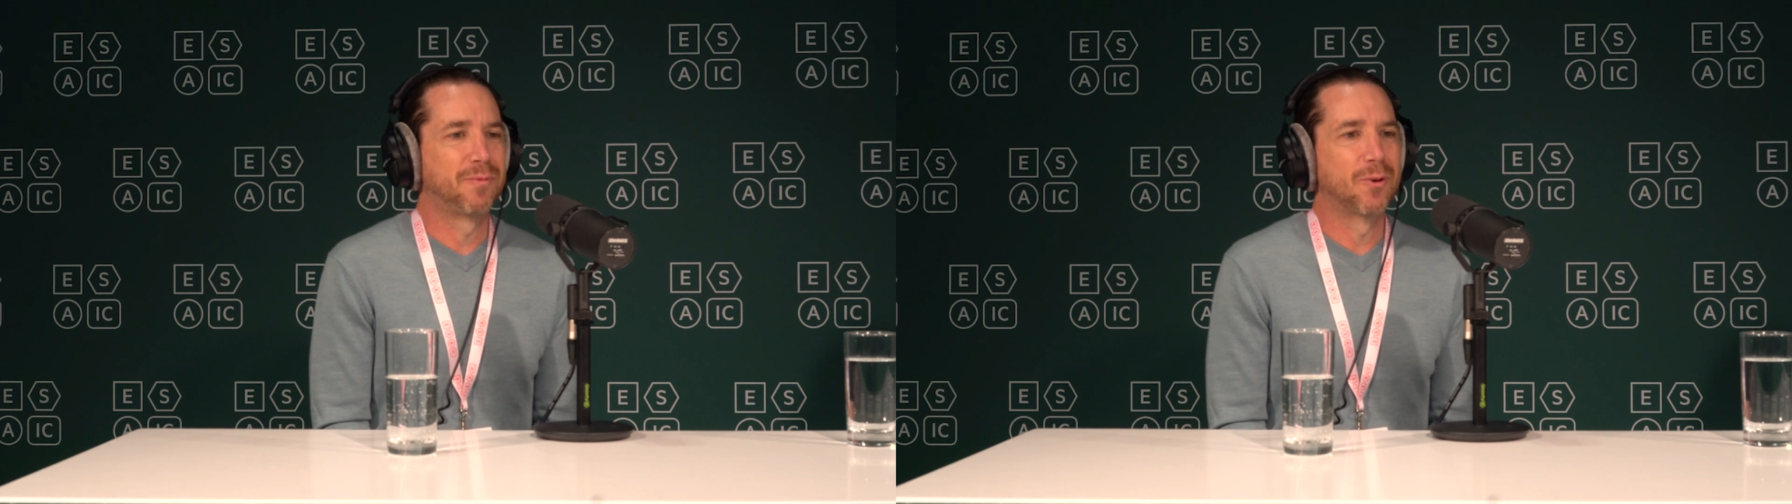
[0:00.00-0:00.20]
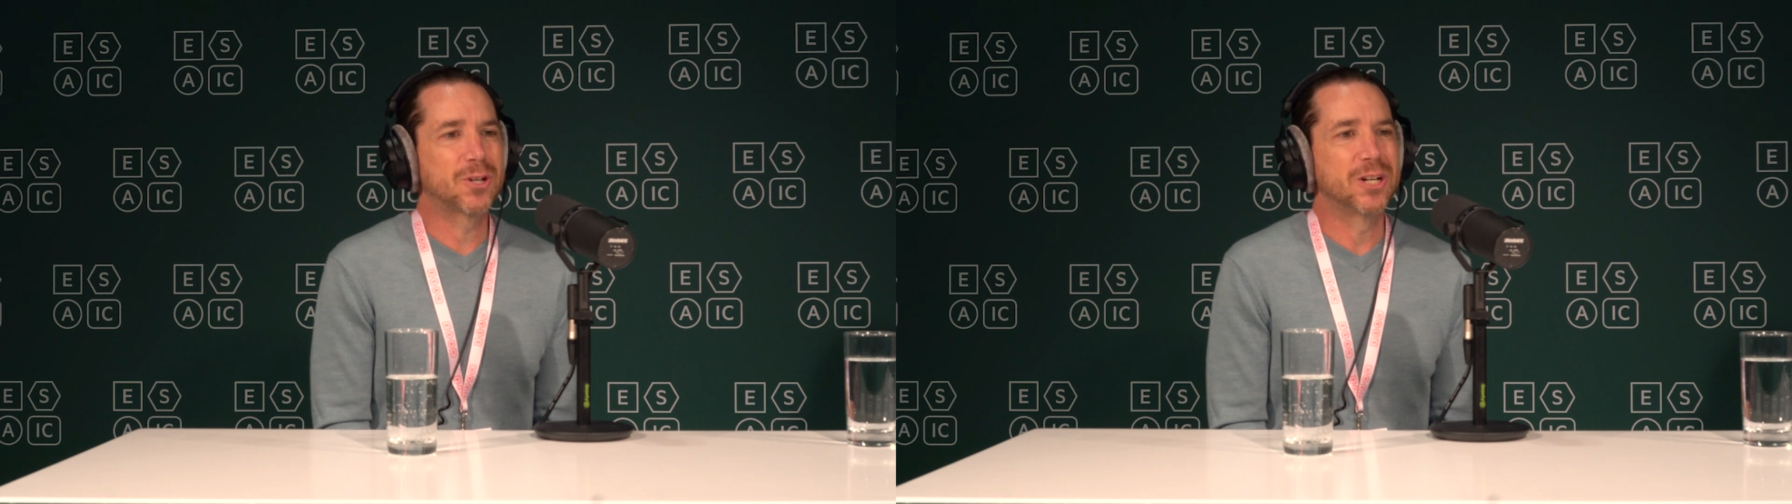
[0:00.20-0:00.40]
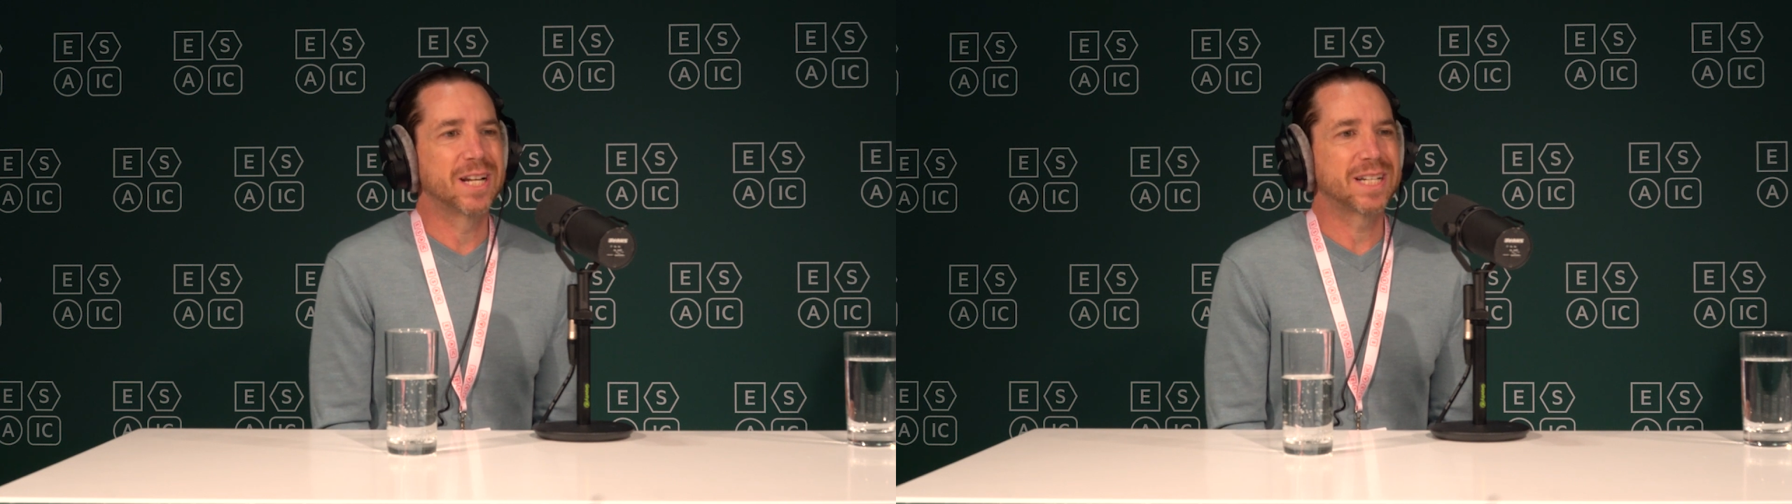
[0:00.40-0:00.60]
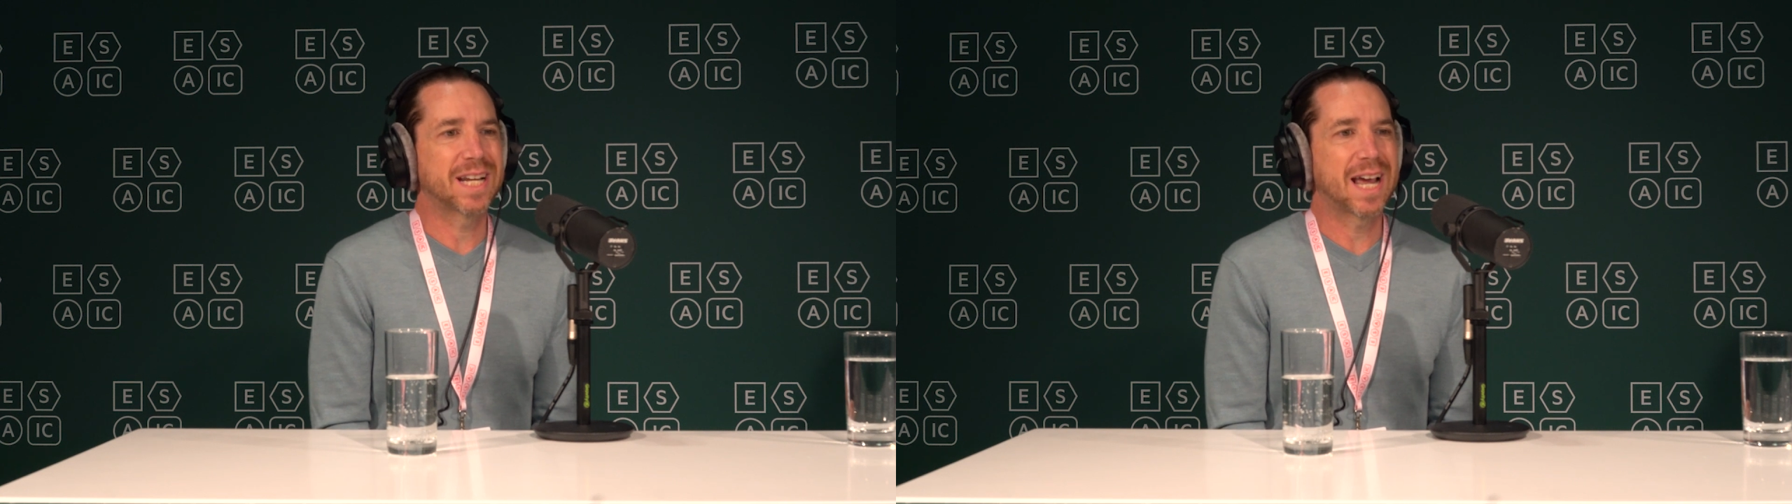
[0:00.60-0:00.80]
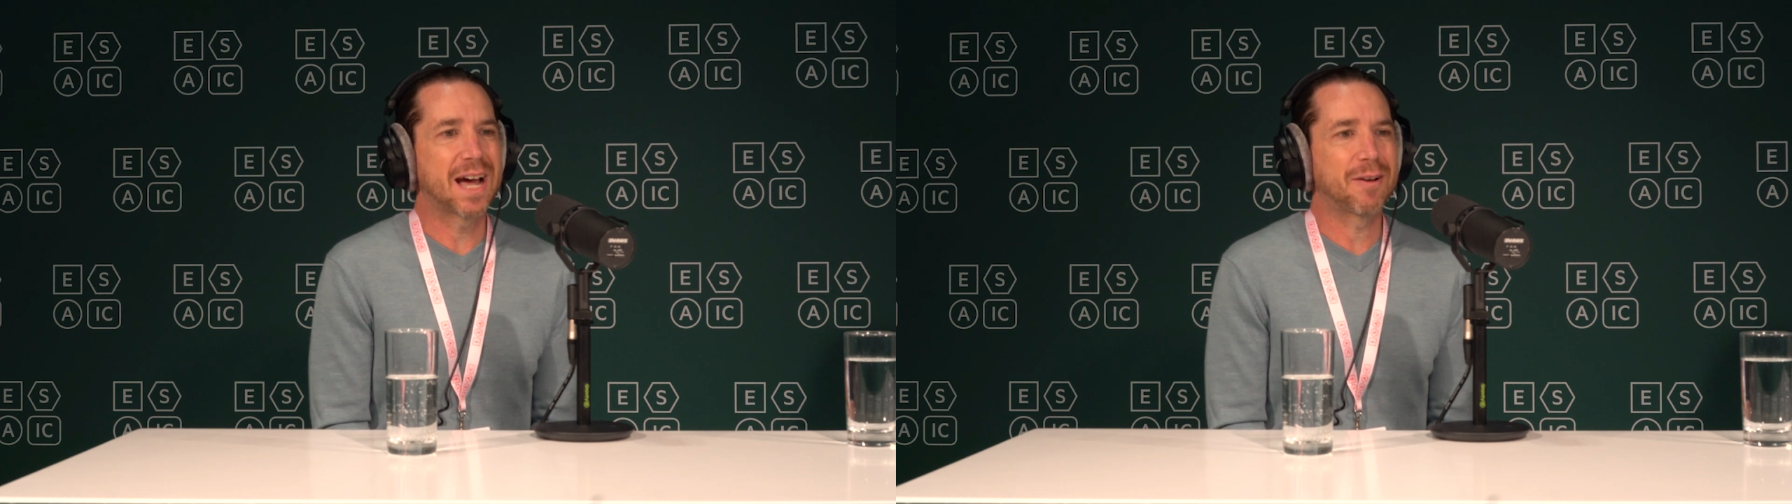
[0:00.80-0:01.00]
fortunate
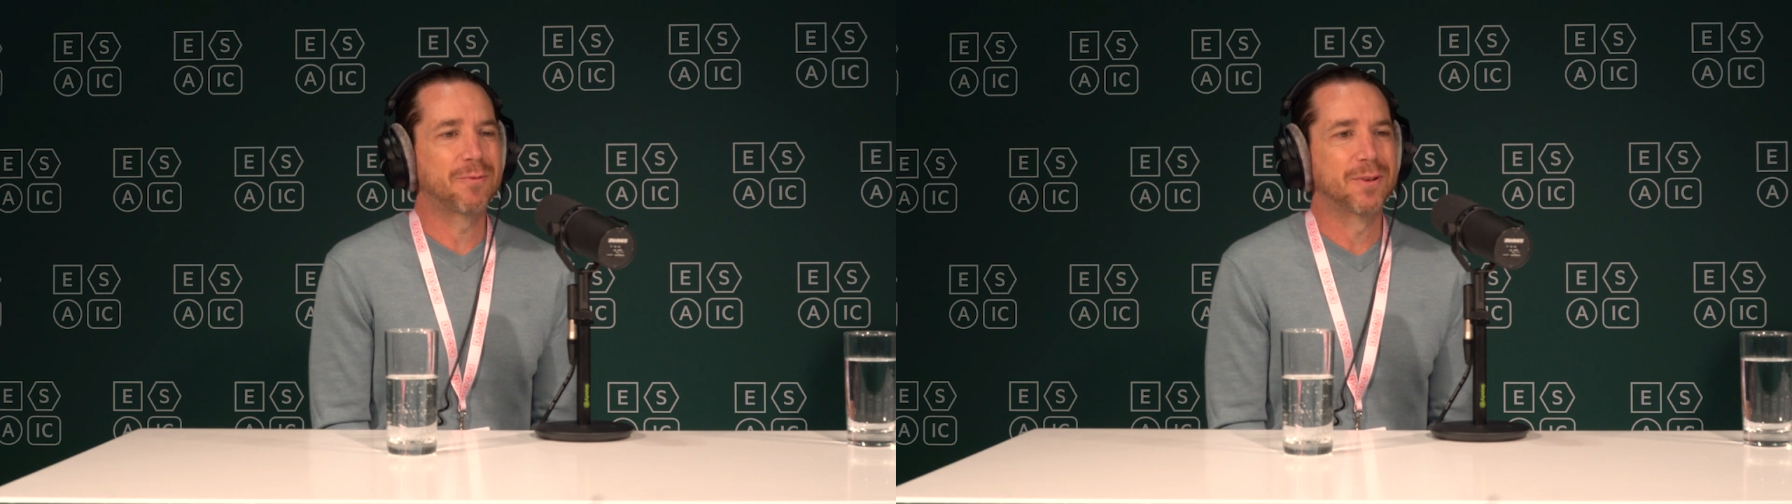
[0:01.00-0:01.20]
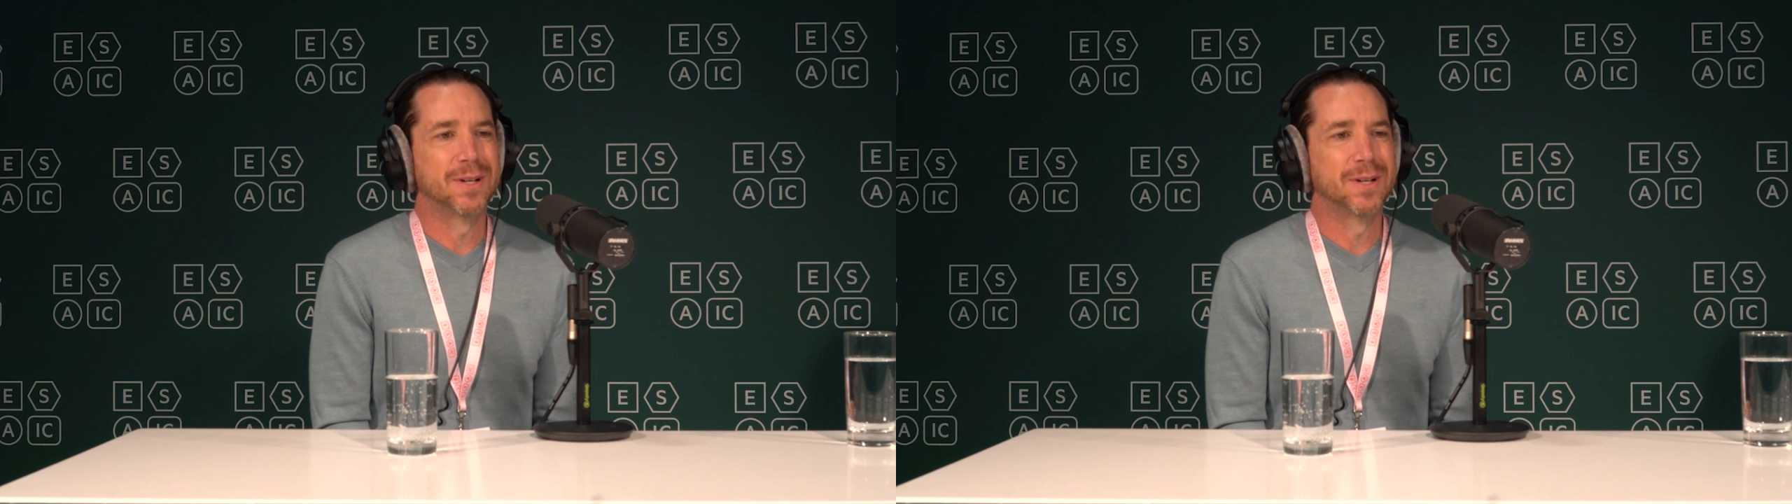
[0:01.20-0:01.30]
to have